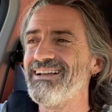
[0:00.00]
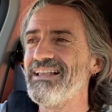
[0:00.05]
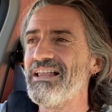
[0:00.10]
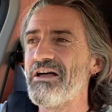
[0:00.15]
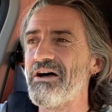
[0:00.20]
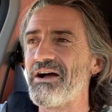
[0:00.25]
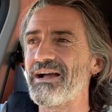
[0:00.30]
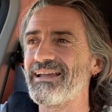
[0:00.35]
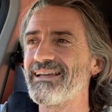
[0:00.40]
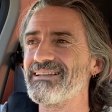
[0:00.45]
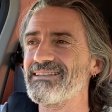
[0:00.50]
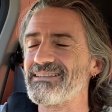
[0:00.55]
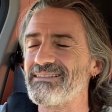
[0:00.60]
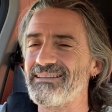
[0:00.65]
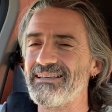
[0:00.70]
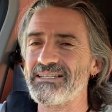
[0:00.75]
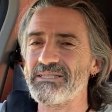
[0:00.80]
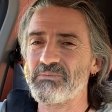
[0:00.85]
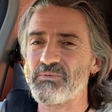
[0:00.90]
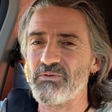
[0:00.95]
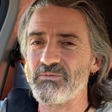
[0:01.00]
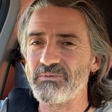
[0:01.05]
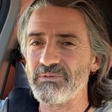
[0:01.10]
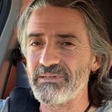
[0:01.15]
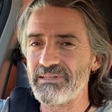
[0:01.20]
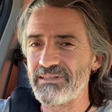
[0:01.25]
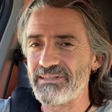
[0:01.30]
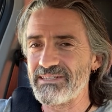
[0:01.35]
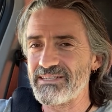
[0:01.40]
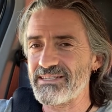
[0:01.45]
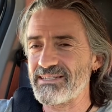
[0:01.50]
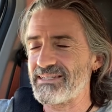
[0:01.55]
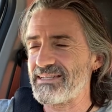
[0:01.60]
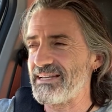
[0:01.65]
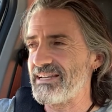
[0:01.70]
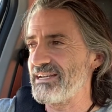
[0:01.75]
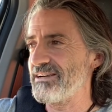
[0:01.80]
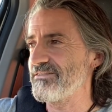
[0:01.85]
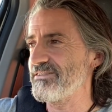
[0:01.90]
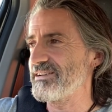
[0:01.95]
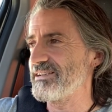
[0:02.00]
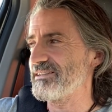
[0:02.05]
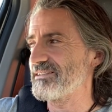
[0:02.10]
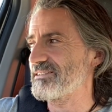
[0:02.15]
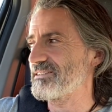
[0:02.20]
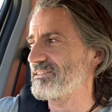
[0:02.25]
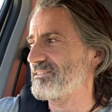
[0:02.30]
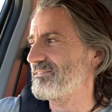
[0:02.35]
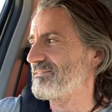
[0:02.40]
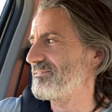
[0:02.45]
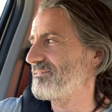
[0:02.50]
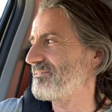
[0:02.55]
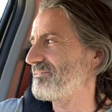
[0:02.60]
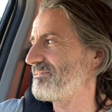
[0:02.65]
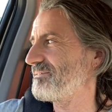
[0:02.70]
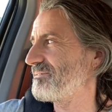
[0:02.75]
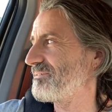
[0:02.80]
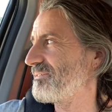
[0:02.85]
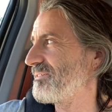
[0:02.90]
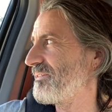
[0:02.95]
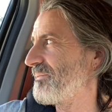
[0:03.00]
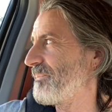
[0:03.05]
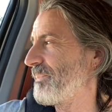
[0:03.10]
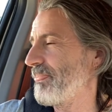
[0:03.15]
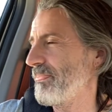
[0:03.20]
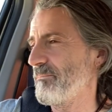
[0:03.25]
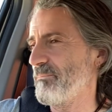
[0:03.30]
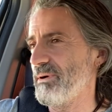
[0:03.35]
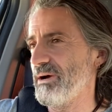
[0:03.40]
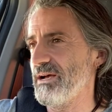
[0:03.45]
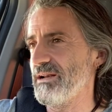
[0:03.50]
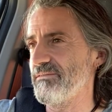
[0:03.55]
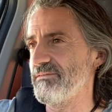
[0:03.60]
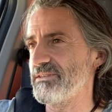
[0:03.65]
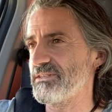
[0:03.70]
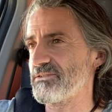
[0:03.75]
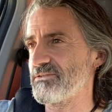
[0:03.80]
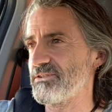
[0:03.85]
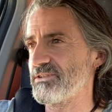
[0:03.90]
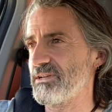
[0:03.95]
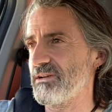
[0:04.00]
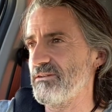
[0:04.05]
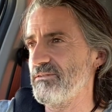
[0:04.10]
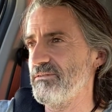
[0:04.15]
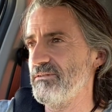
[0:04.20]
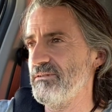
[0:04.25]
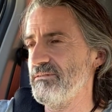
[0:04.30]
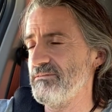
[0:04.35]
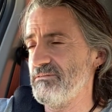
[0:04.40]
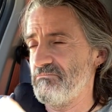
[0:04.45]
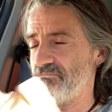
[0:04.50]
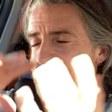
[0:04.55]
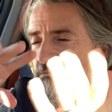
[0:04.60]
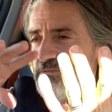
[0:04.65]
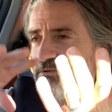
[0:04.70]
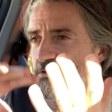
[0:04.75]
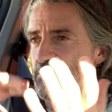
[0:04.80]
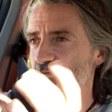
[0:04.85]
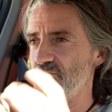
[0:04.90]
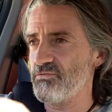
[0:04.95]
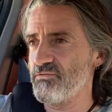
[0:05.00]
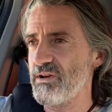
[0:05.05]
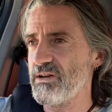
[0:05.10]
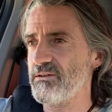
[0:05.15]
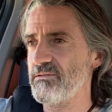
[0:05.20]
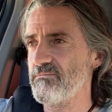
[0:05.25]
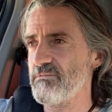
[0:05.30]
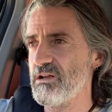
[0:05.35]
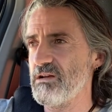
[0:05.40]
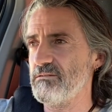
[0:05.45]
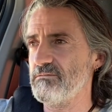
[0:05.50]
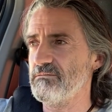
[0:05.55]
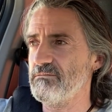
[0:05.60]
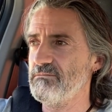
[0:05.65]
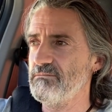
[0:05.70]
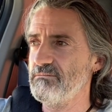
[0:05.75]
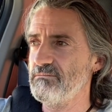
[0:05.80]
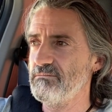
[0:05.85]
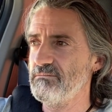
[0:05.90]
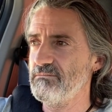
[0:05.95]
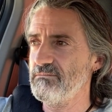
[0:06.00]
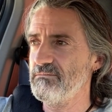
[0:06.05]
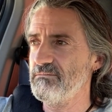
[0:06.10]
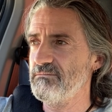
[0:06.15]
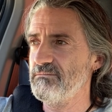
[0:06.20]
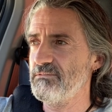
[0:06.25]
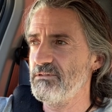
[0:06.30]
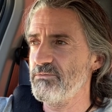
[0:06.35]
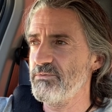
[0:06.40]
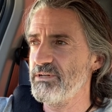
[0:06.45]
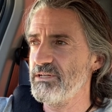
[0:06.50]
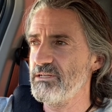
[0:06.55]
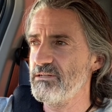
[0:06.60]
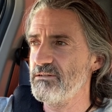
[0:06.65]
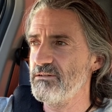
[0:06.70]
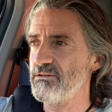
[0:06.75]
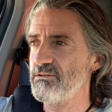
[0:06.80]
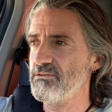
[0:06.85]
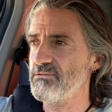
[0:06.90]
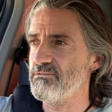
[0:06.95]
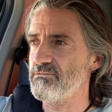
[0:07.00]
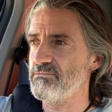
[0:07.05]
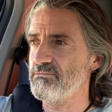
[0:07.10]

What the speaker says: I guess that's probably the scariest part of this, because you go, school's running well. What do we need to do?